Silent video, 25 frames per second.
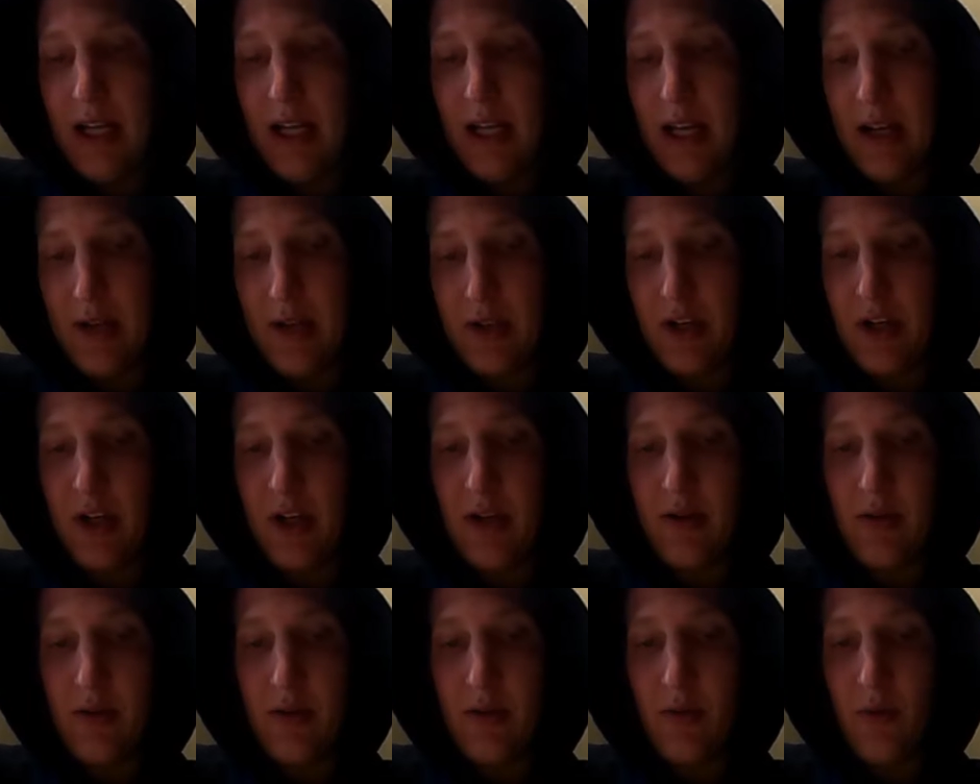
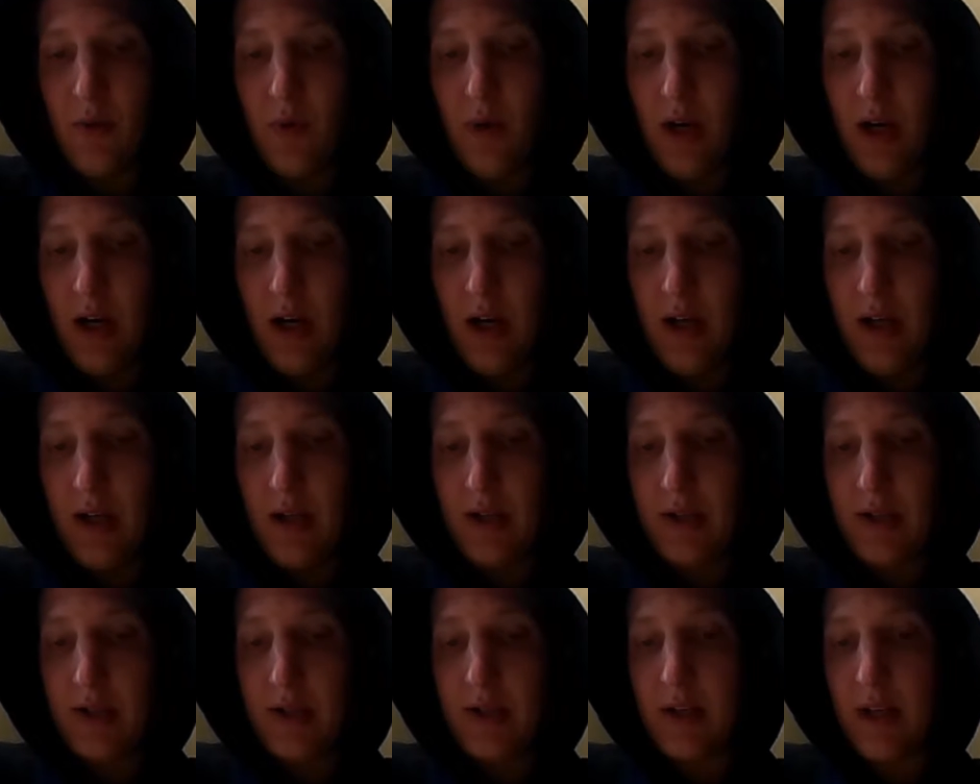engine
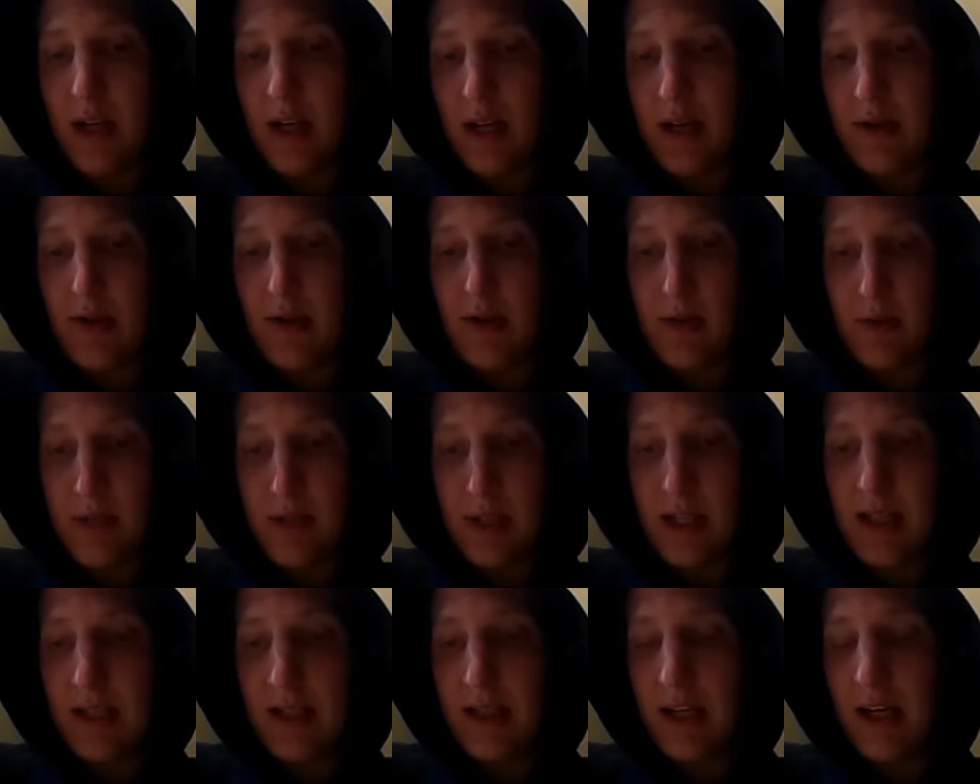was
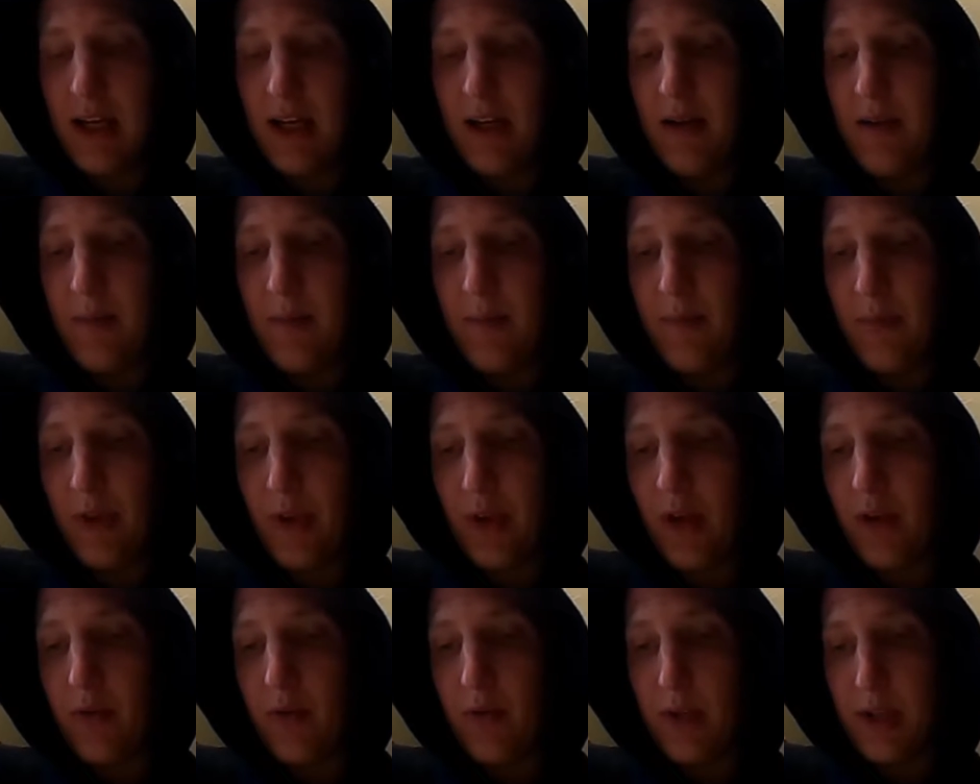2ZZ.
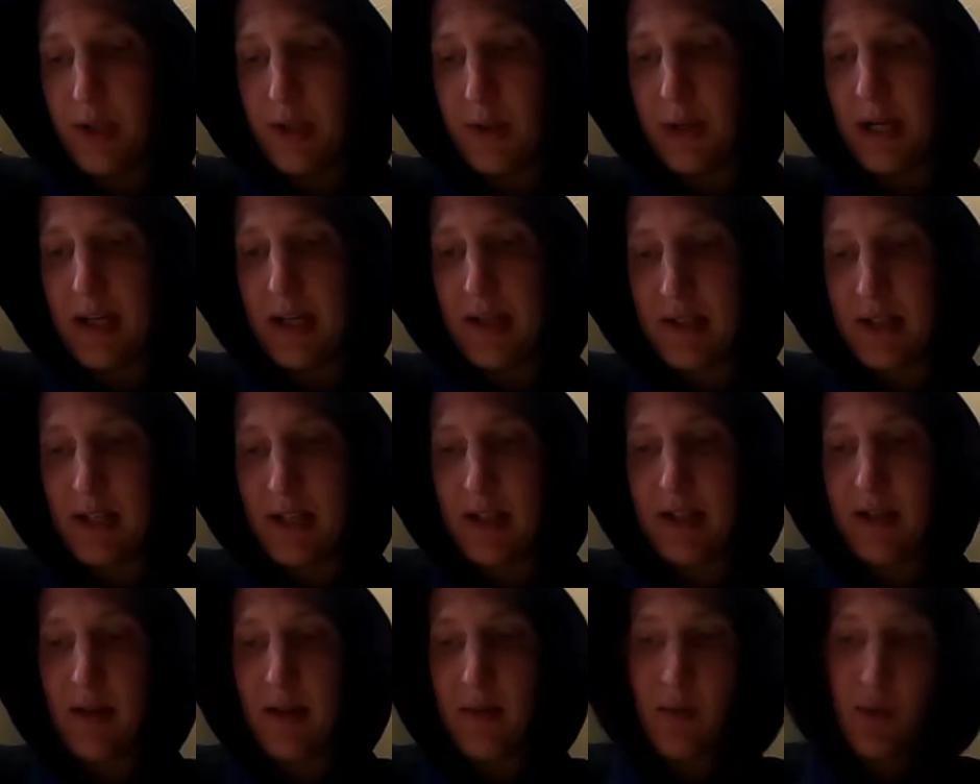Restraint
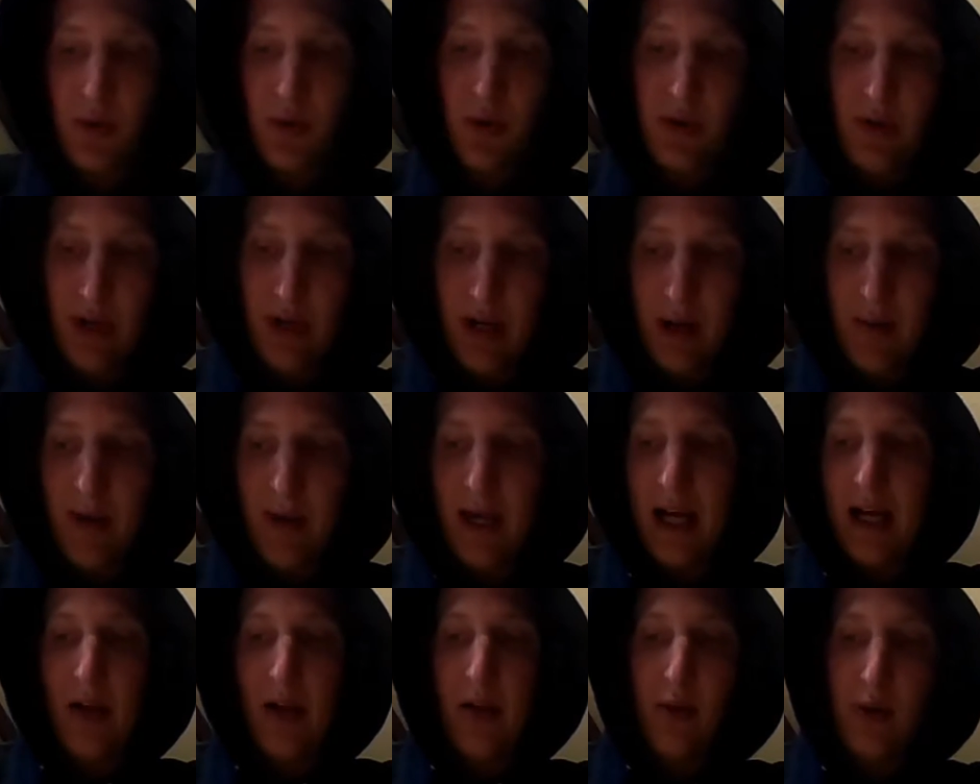system, dual
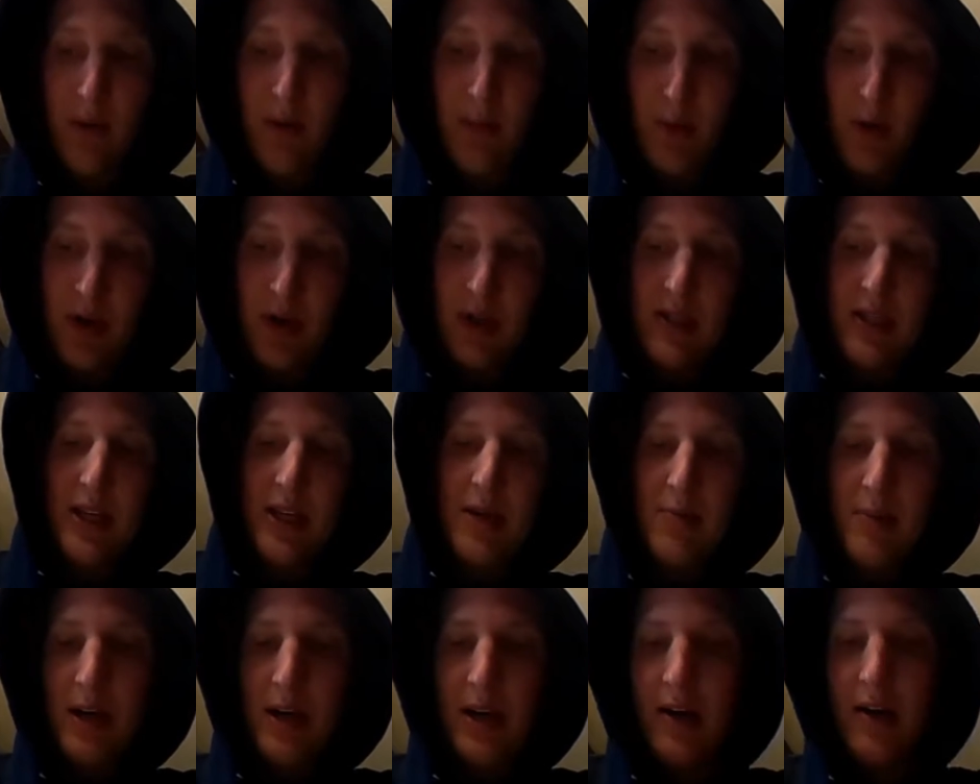airbag, 3-point
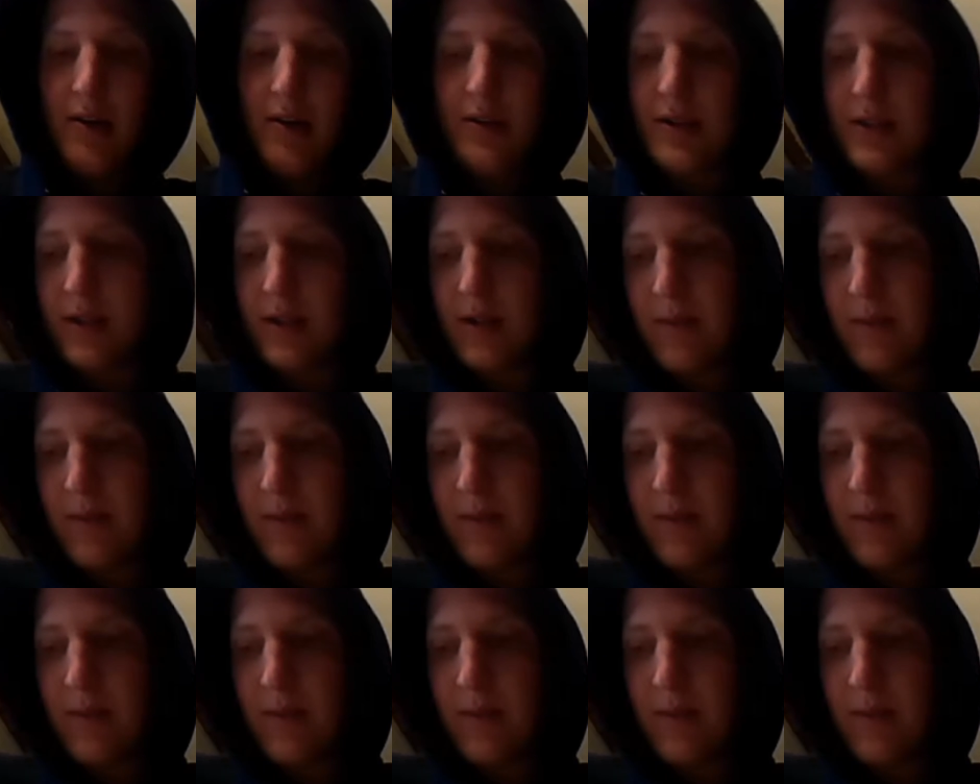seat belts.